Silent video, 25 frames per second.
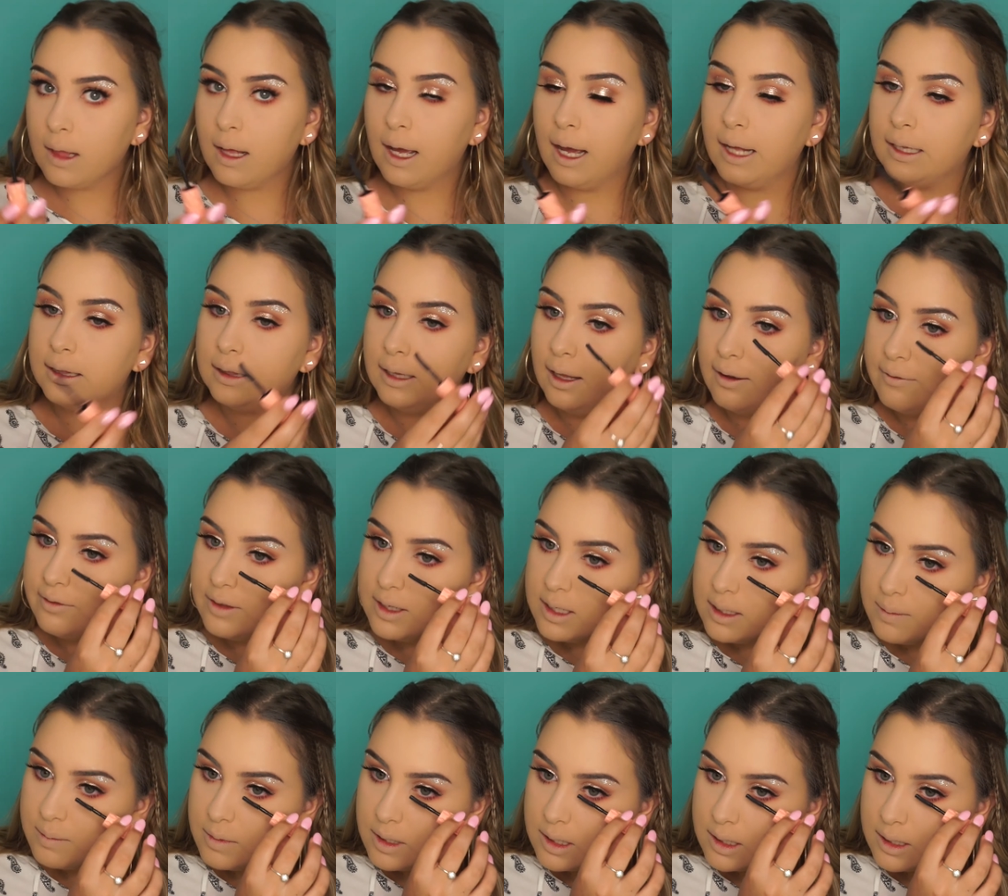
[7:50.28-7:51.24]
I love
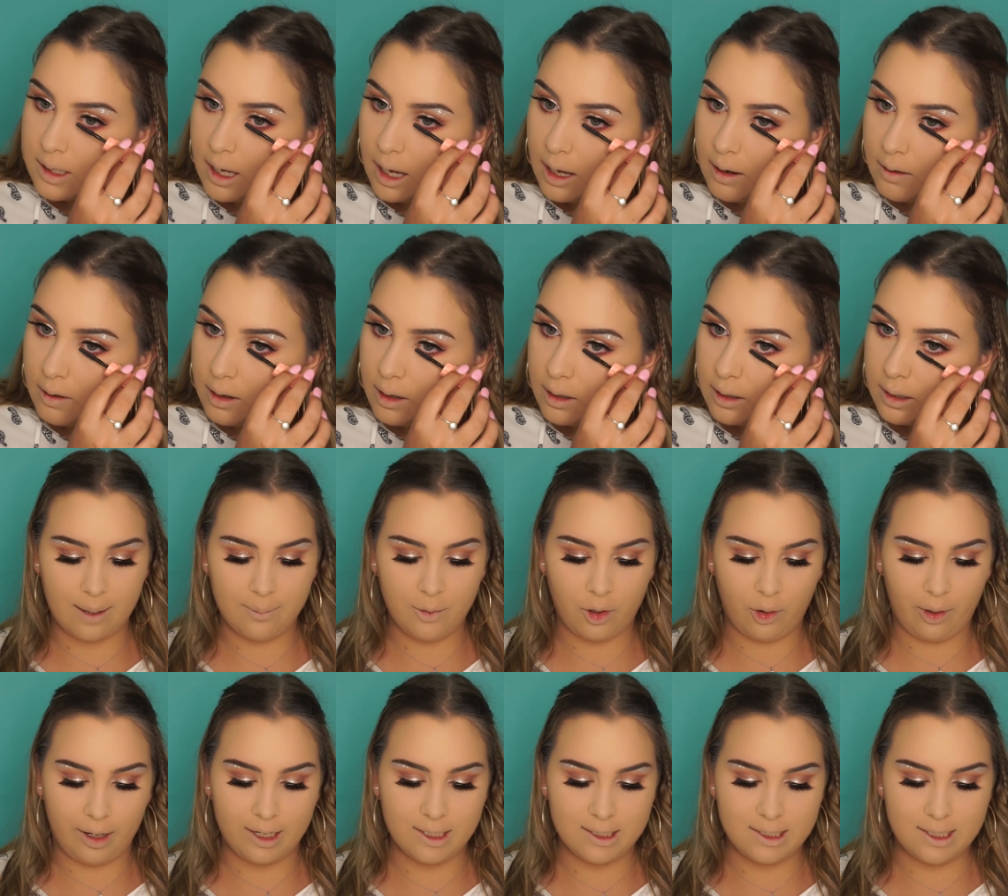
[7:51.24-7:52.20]
this mascara. I'm
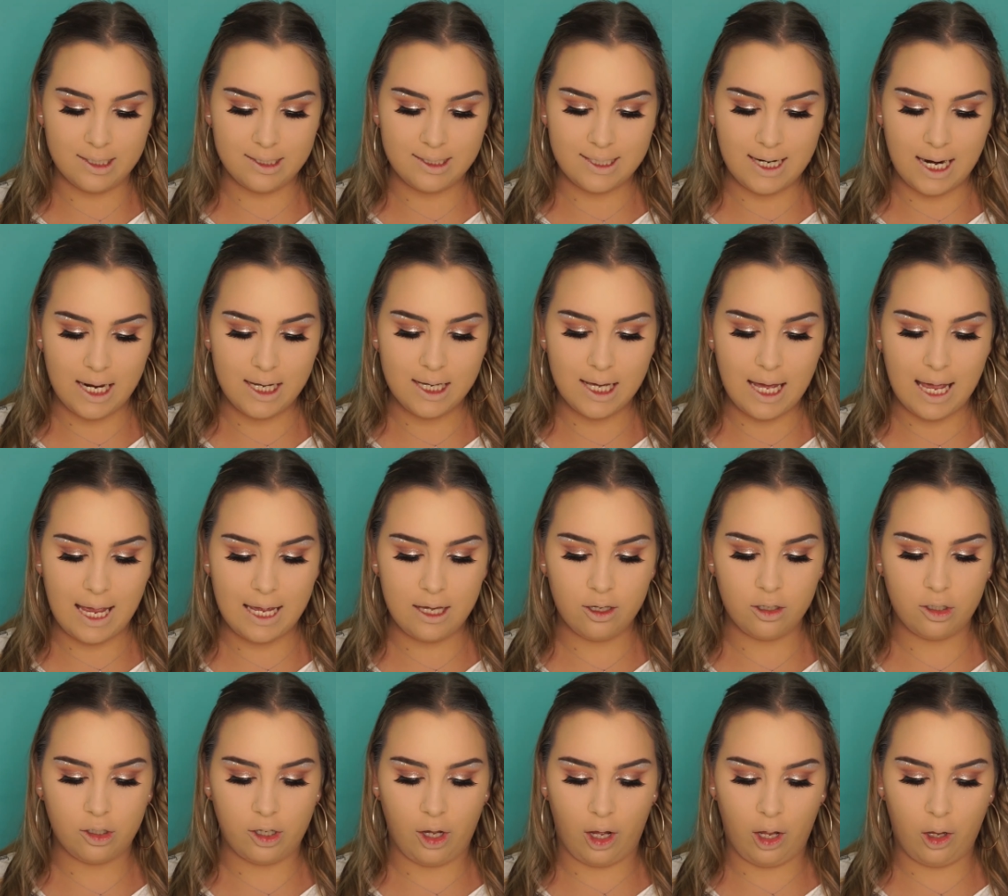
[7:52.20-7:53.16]
going to take
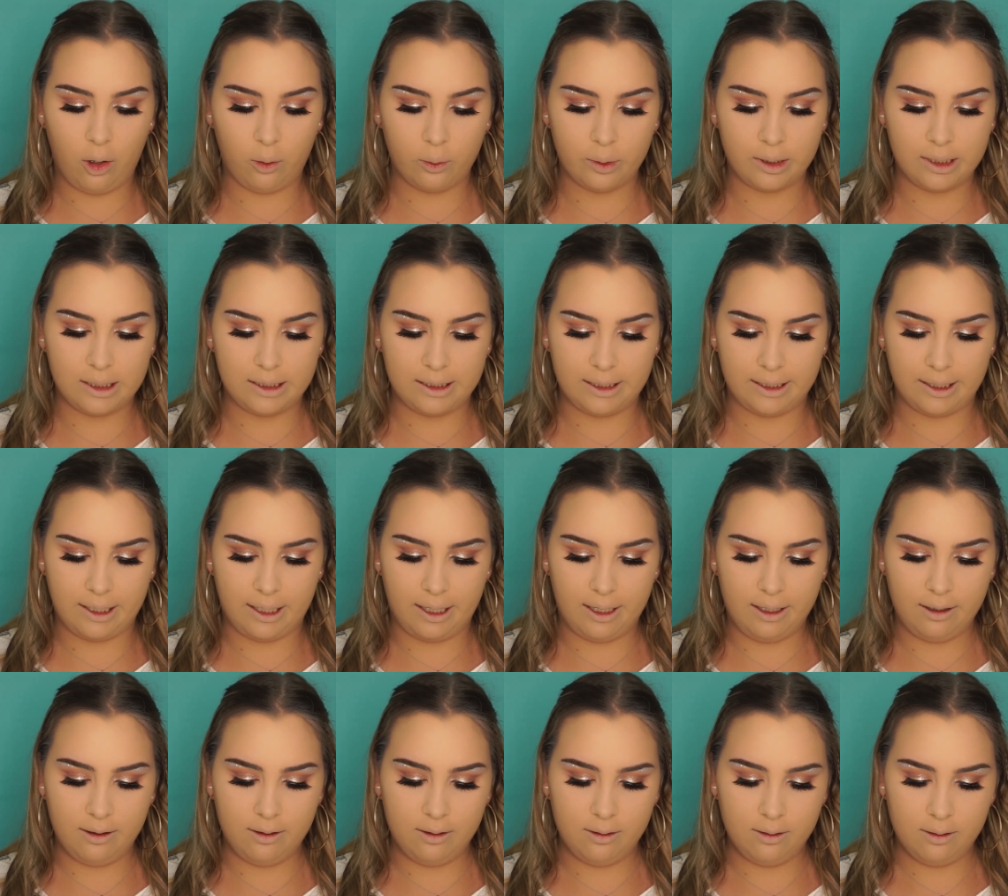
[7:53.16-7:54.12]
a gold
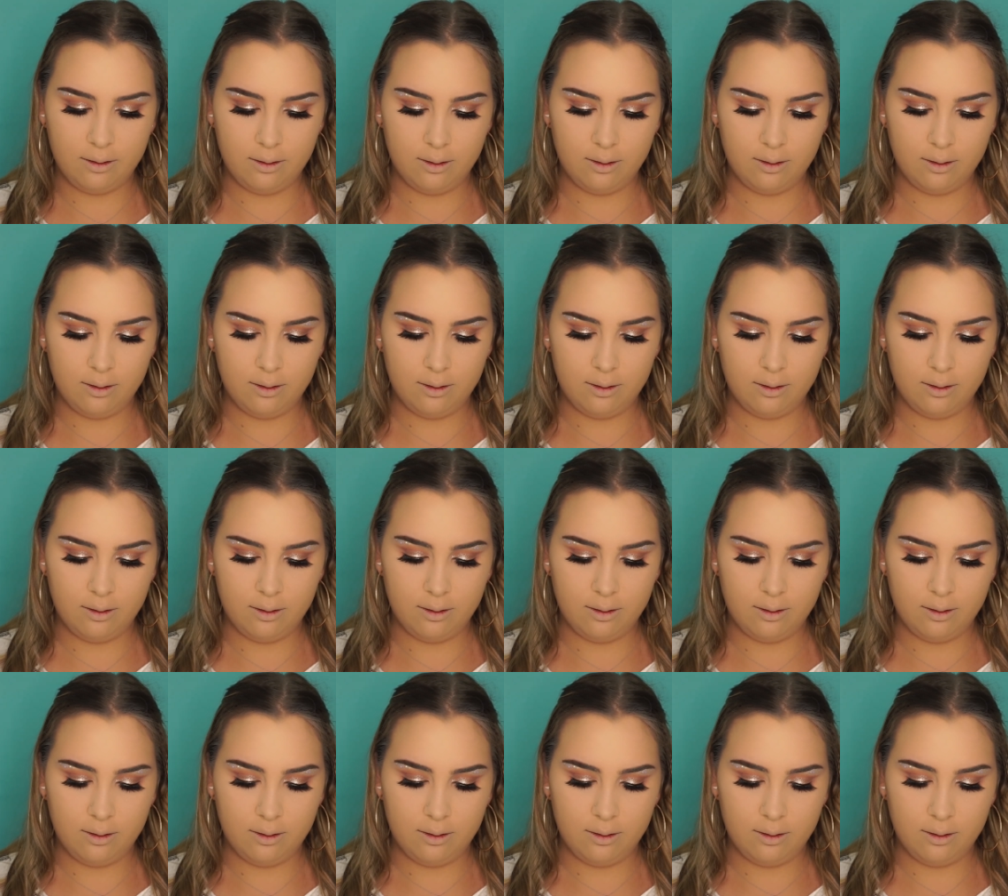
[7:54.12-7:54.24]
glitter.